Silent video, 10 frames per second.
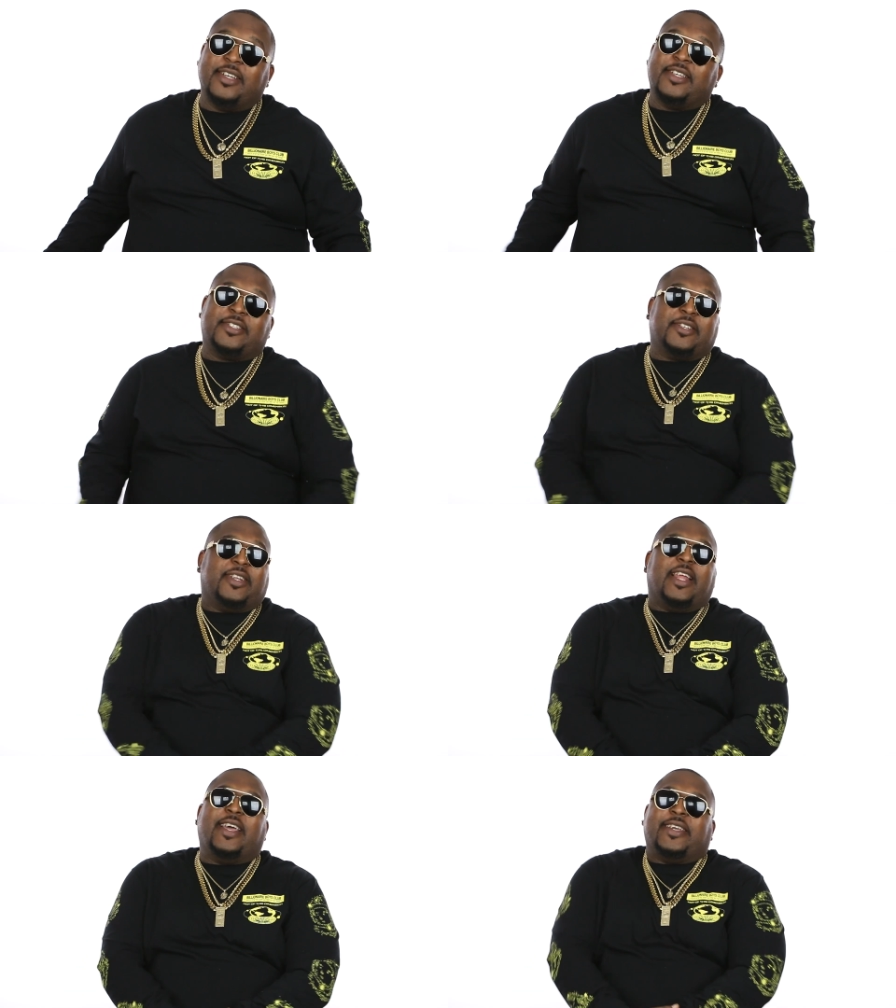So
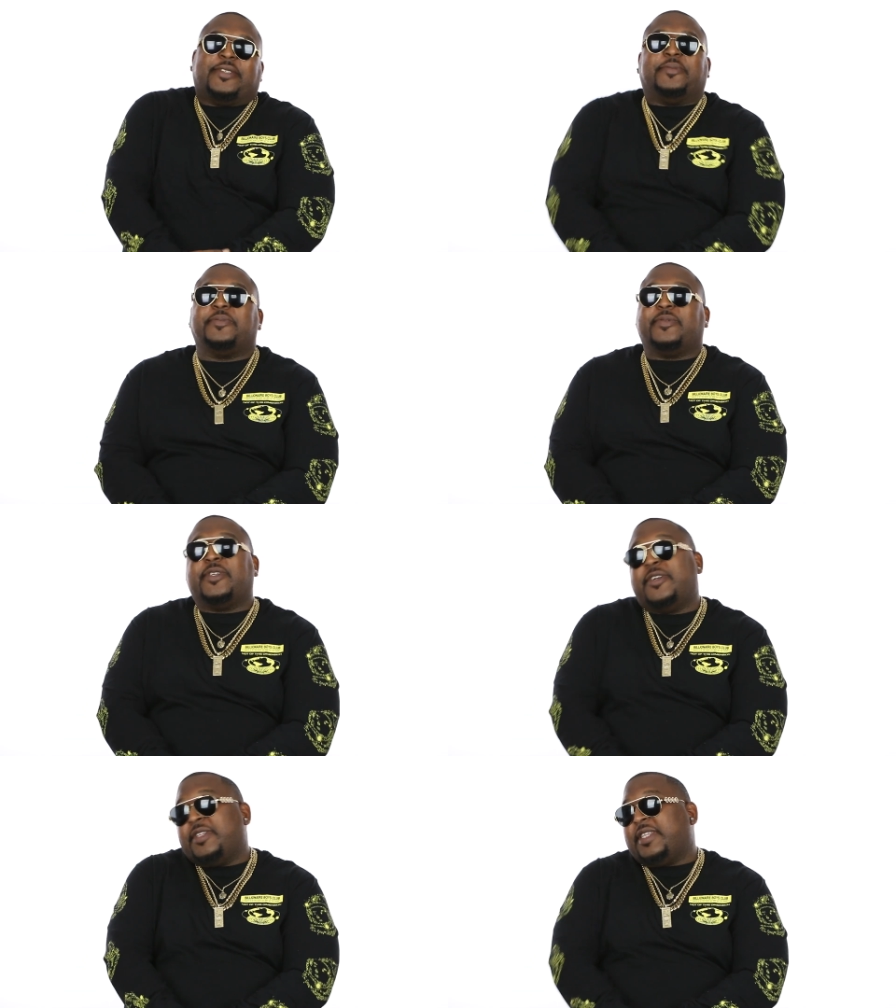like,
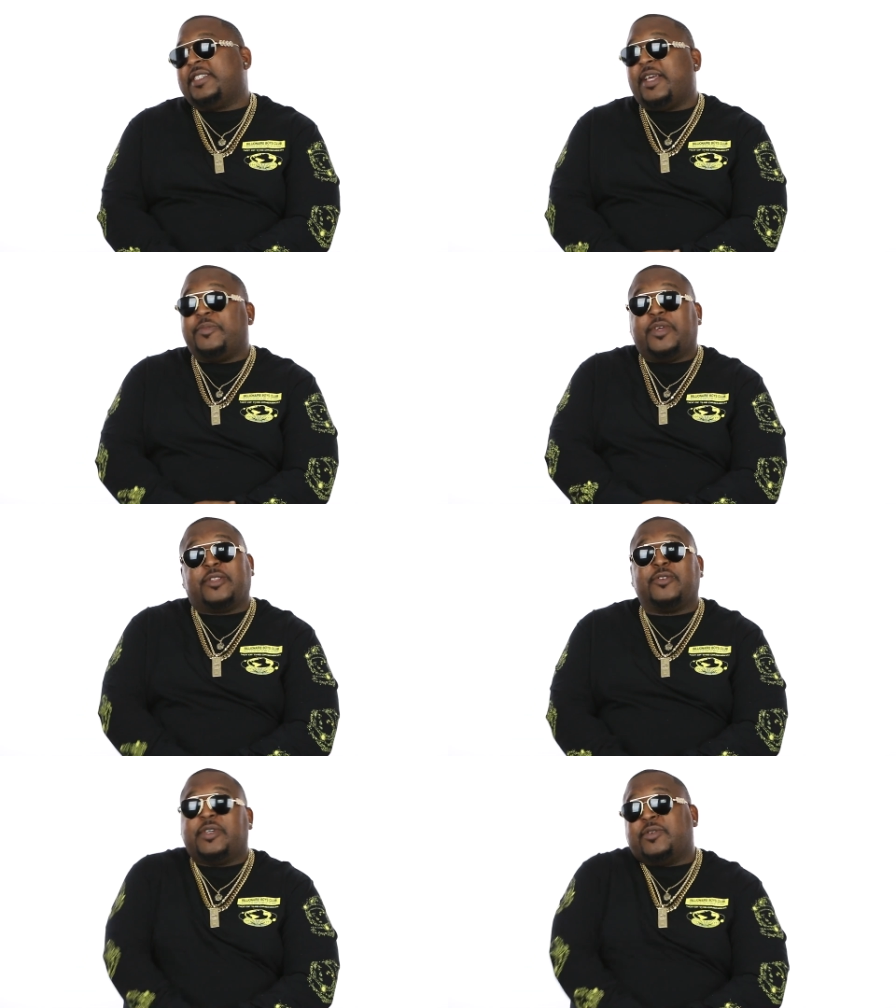you know, the things I've been
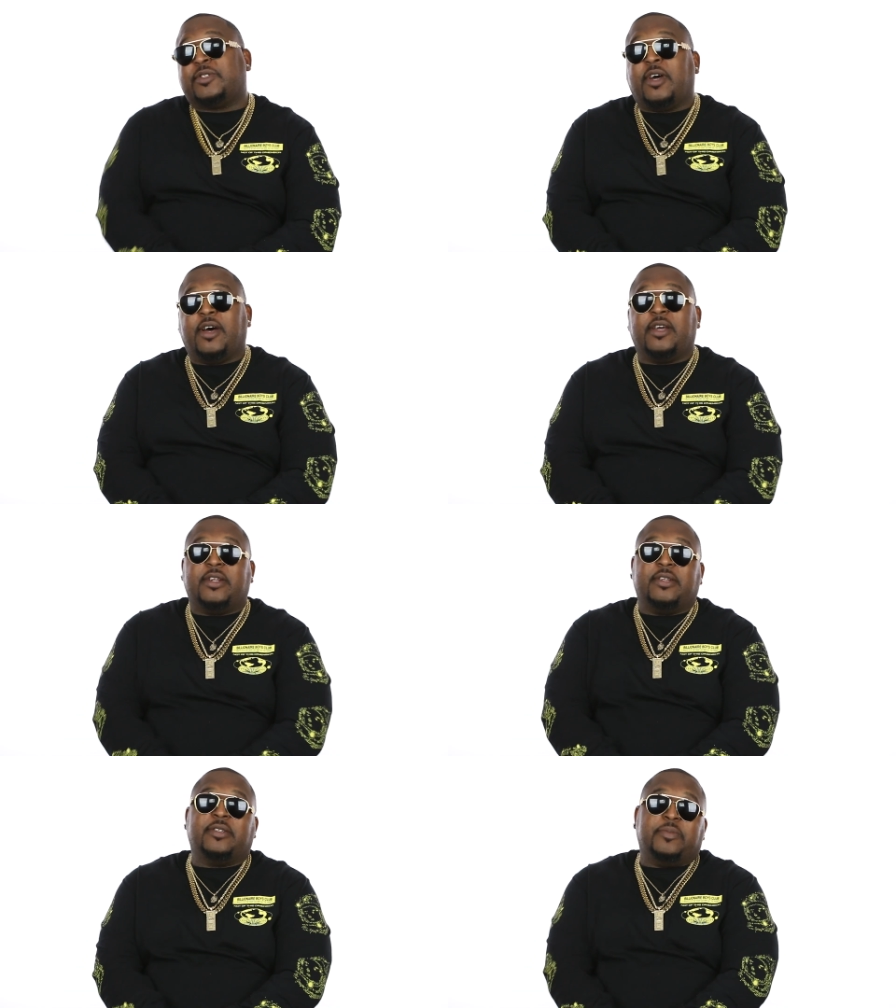through, it was
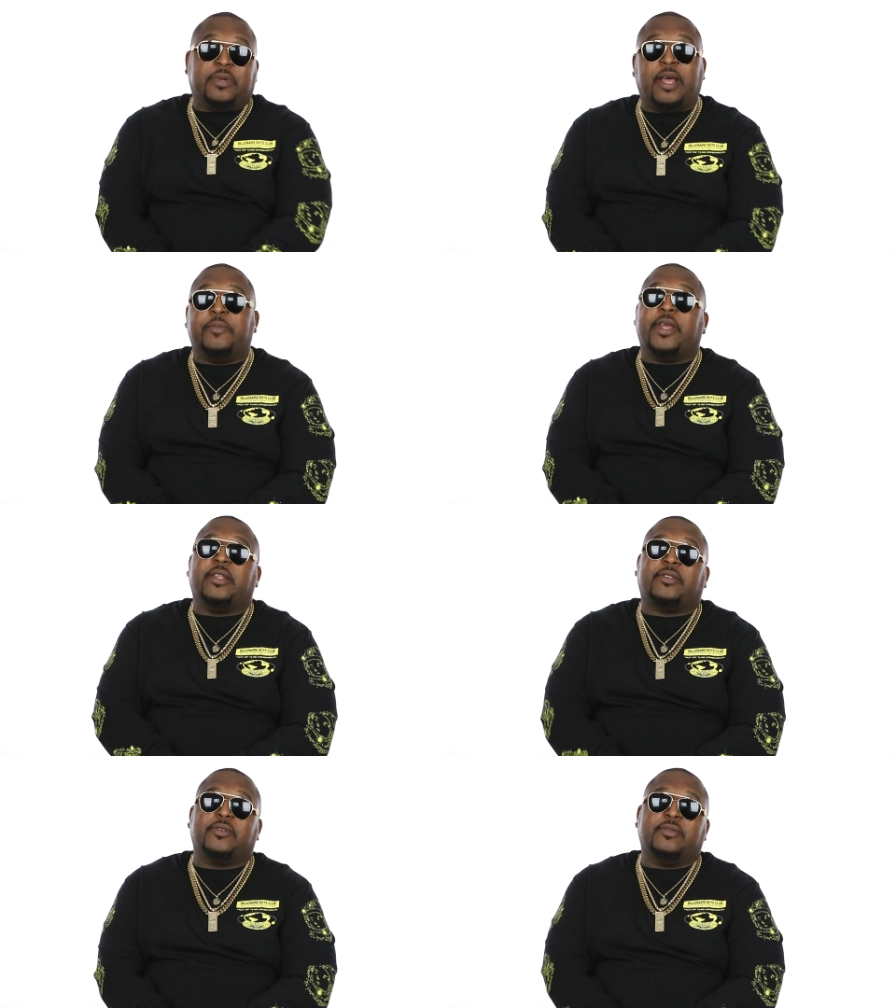hard, but I made
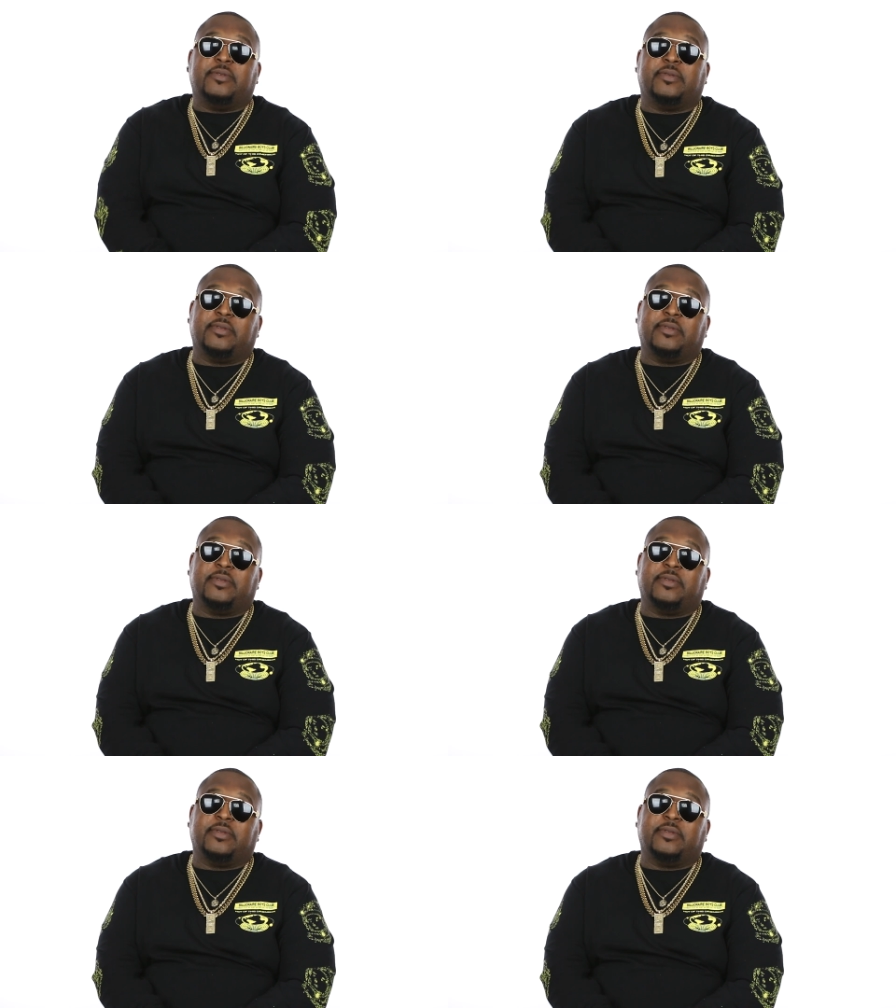it through.